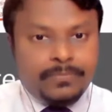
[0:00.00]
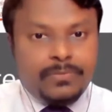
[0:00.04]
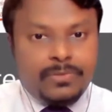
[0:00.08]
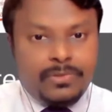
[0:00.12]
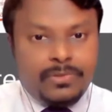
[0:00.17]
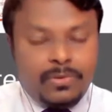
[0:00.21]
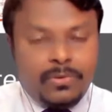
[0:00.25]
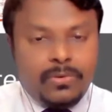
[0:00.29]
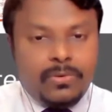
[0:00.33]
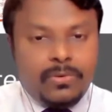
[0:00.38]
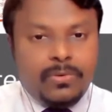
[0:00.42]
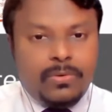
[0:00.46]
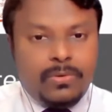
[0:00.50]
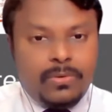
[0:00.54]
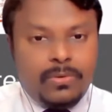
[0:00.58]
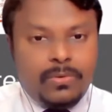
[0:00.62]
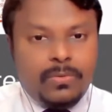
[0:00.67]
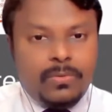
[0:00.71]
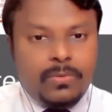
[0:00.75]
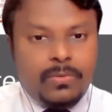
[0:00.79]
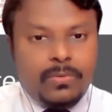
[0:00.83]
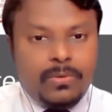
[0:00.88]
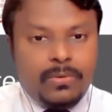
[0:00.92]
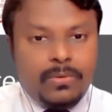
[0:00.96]

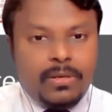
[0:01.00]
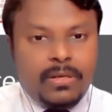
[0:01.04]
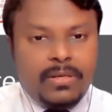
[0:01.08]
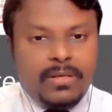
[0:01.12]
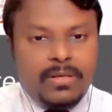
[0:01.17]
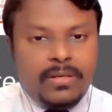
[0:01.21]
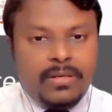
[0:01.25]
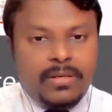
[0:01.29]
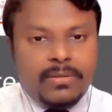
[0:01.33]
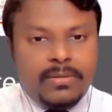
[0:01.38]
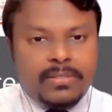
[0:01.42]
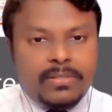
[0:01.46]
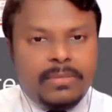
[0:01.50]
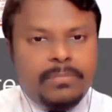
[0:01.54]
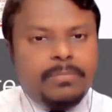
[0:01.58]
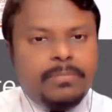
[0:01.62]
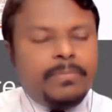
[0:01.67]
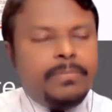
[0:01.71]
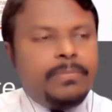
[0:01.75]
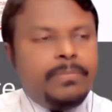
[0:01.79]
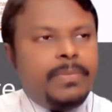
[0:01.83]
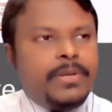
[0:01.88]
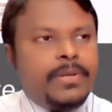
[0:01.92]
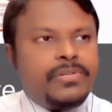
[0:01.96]
So, and
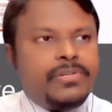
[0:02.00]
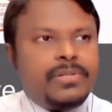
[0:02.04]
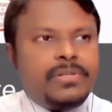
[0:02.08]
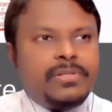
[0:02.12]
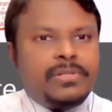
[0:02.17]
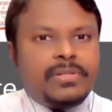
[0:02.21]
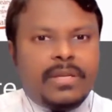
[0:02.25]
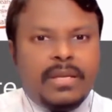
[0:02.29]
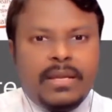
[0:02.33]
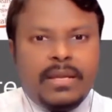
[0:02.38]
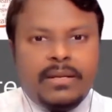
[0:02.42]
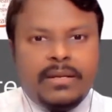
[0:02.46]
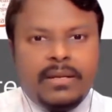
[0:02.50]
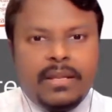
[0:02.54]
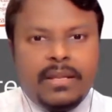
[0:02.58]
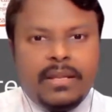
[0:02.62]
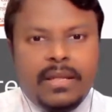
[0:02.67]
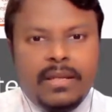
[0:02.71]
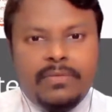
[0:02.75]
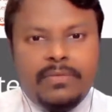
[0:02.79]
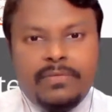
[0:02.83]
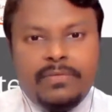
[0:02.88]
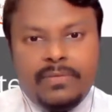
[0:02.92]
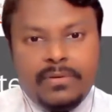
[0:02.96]
some patients
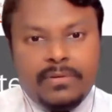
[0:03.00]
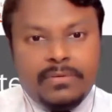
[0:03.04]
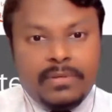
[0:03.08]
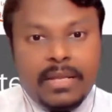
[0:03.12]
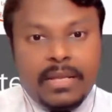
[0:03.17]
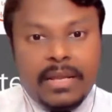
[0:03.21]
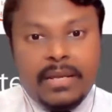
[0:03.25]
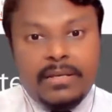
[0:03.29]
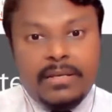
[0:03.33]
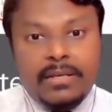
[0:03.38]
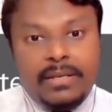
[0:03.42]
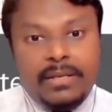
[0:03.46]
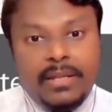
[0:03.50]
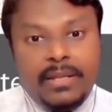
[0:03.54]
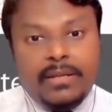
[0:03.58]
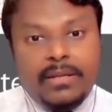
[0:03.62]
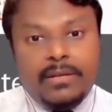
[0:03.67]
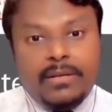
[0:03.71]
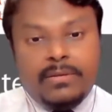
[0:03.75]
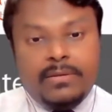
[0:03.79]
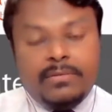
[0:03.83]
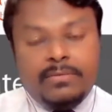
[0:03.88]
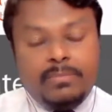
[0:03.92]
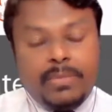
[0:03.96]

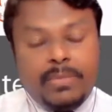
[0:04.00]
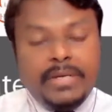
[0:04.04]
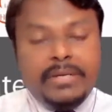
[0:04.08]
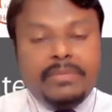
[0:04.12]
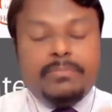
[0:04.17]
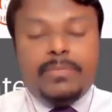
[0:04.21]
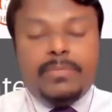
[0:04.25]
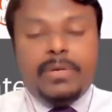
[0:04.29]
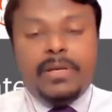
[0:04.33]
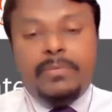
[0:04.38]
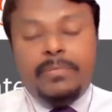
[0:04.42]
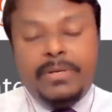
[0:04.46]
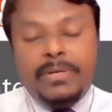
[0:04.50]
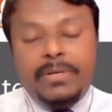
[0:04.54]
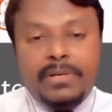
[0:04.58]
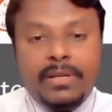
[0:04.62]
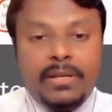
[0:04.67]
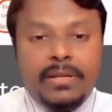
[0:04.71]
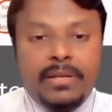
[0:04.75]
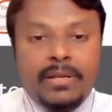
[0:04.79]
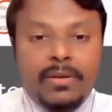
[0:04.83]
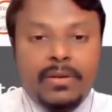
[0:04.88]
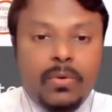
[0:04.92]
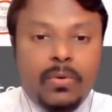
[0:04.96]
might be
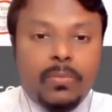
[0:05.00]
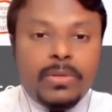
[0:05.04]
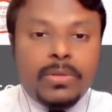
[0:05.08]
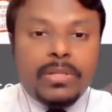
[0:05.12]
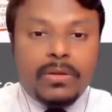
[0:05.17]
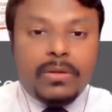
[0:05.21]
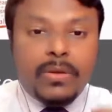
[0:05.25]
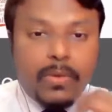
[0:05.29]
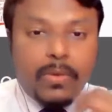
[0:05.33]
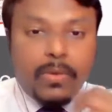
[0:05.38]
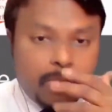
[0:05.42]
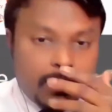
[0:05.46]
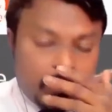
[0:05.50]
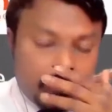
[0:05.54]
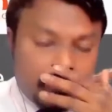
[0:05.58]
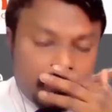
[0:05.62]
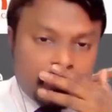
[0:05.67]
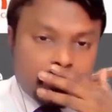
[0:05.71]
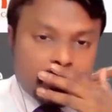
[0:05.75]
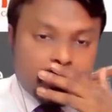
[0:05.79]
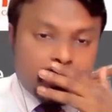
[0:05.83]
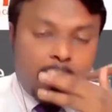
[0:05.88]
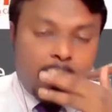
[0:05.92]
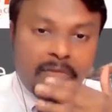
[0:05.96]
taking over the
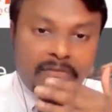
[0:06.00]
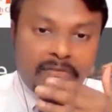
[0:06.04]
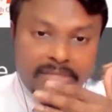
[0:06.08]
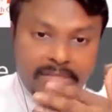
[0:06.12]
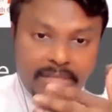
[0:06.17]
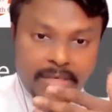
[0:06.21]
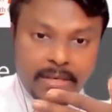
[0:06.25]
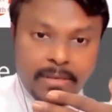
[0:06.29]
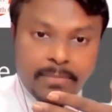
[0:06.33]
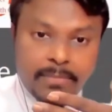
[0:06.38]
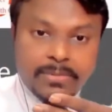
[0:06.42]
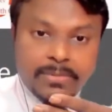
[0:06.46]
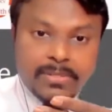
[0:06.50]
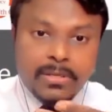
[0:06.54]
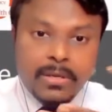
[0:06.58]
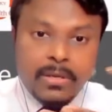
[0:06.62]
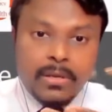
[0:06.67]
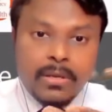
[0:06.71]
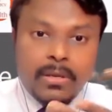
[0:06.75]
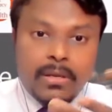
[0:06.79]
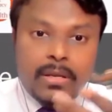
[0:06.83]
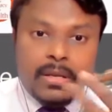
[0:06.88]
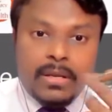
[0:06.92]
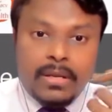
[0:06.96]
counter cough syrups
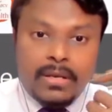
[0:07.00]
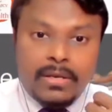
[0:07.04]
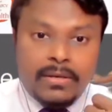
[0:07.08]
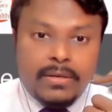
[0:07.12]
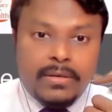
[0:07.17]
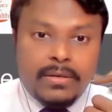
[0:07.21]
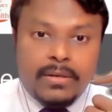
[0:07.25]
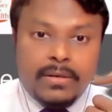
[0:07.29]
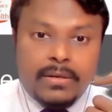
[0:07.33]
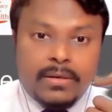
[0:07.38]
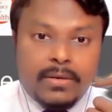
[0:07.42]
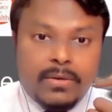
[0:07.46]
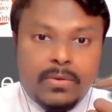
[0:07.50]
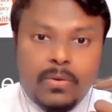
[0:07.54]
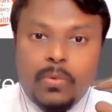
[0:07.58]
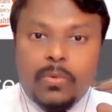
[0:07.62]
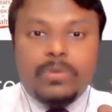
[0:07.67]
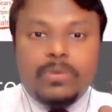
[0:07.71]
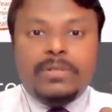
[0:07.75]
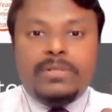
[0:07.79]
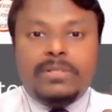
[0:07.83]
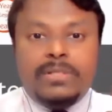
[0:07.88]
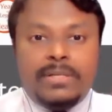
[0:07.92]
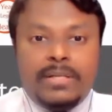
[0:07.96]
and
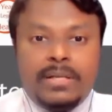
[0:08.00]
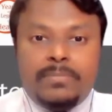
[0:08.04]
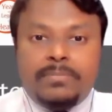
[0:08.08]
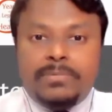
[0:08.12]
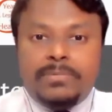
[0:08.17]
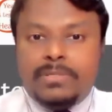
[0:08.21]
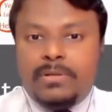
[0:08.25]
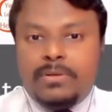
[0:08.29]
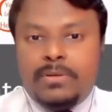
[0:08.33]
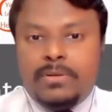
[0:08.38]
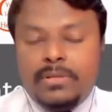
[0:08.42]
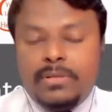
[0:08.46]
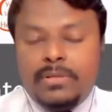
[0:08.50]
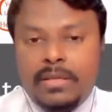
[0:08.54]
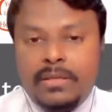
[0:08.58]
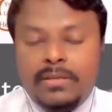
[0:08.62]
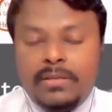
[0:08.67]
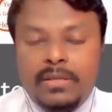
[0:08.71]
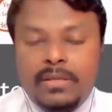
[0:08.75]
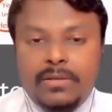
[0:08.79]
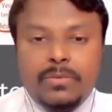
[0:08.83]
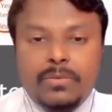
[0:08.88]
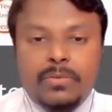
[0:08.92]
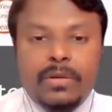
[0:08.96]
cold syrups and all. They
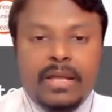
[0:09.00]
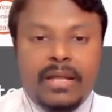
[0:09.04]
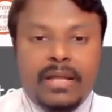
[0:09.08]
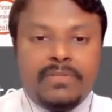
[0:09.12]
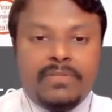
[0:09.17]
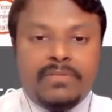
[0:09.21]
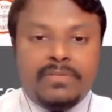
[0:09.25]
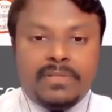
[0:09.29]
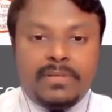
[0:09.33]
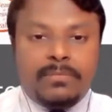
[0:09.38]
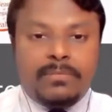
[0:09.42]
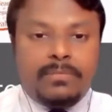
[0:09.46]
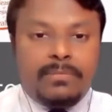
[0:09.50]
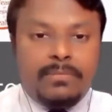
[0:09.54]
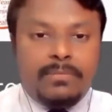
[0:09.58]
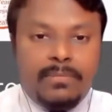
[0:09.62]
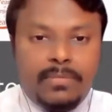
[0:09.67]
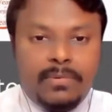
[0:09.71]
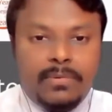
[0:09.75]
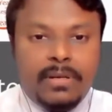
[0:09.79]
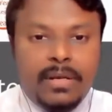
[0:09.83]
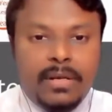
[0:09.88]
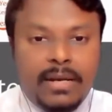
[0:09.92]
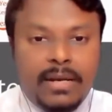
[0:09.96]
do have
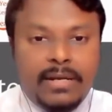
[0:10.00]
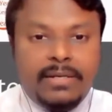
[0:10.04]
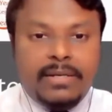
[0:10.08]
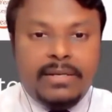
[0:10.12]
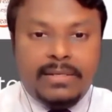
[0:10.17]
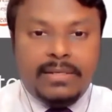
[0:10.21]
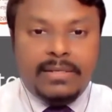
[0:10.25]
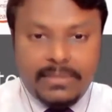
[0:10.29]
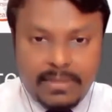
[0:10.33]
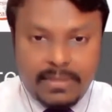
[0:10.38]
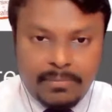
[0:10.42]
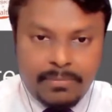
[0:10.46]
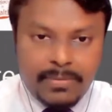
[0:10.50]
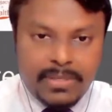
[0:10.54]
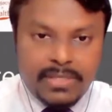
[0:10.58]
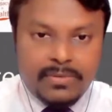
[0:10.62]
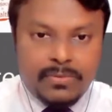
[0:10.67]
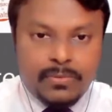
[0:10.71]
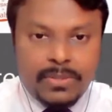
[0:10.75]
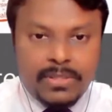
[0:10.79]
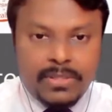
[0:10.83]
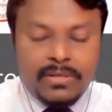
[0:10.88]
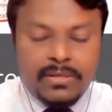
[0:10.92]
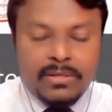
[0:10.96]
some
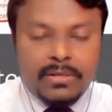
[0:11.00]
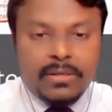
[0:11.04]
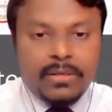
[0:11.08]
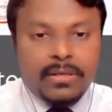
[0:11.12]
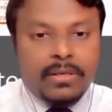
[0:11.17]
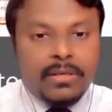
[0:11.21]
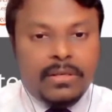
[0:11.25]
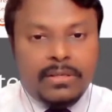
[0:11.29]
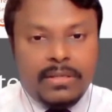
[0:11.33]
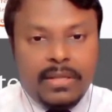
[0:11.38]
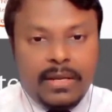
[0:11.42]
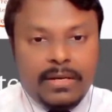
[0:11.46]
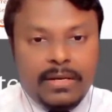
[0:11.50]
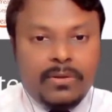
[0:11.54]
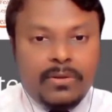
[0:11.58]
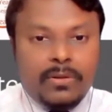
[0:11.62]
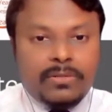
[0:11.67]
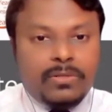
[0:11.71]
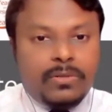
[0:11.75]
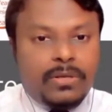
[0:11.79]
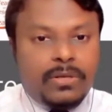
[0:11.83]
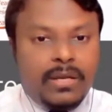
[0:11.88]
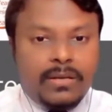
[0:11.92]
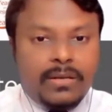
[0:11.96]
antihistamines within that
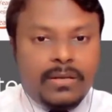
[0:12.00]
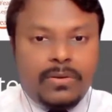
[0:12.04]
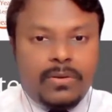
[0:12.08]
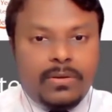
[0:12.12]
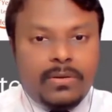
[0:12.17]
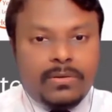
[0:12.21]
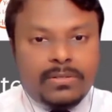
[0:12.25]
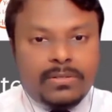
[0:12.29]
also can